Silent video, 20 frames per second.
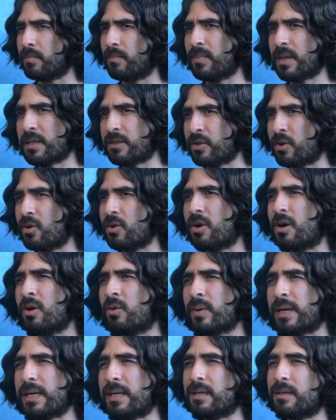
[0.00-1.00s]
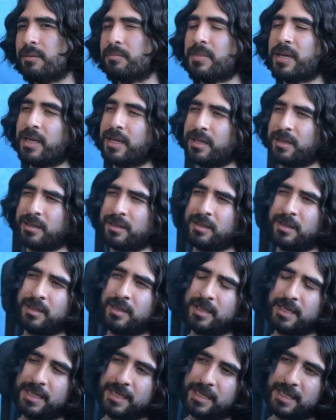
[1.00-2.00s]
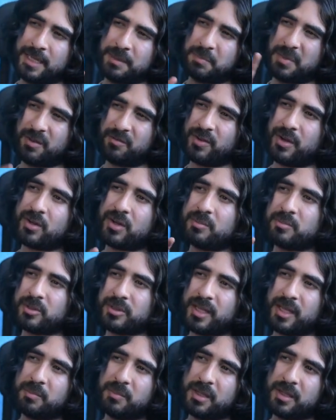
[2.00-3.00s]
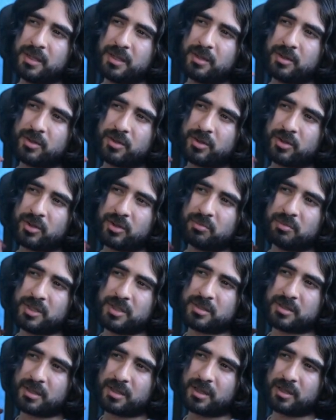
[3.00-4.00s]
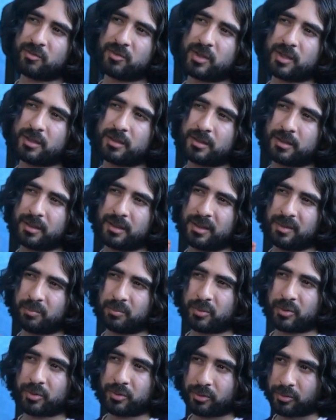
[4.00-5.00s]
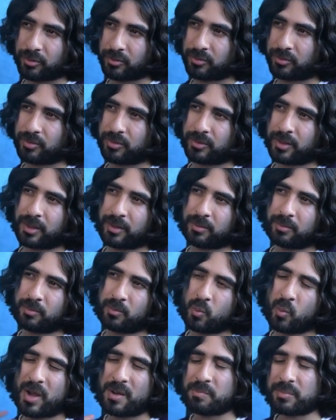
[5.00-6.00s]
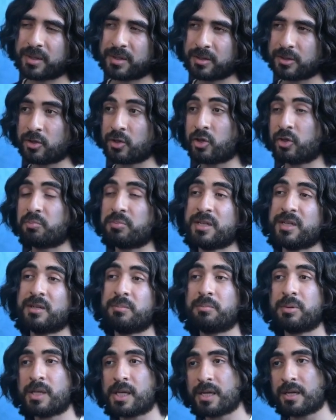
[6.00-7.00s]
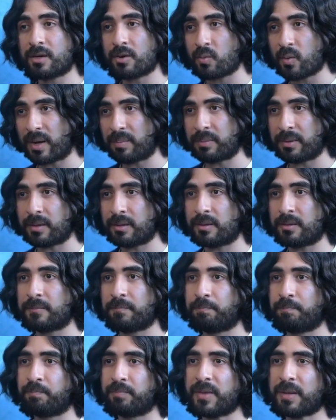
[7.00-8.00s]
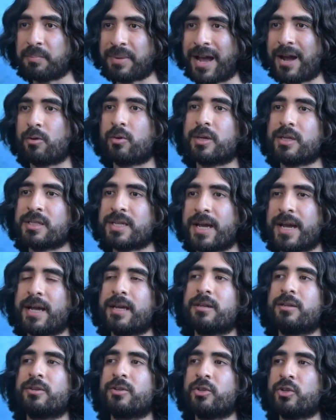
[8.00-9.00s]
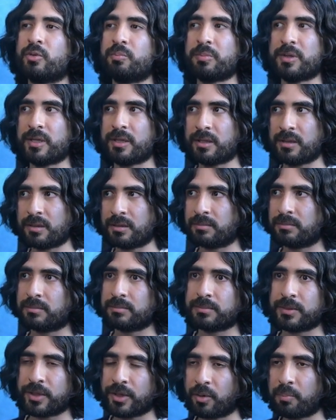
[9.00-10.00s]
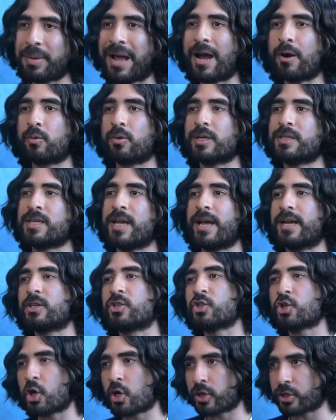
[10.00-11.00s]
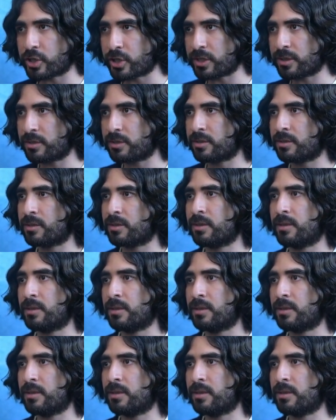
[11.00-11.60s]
So already my variable naming here could be significantly improved. Like weapon could be player weapon. Power attack could be, power attack charges.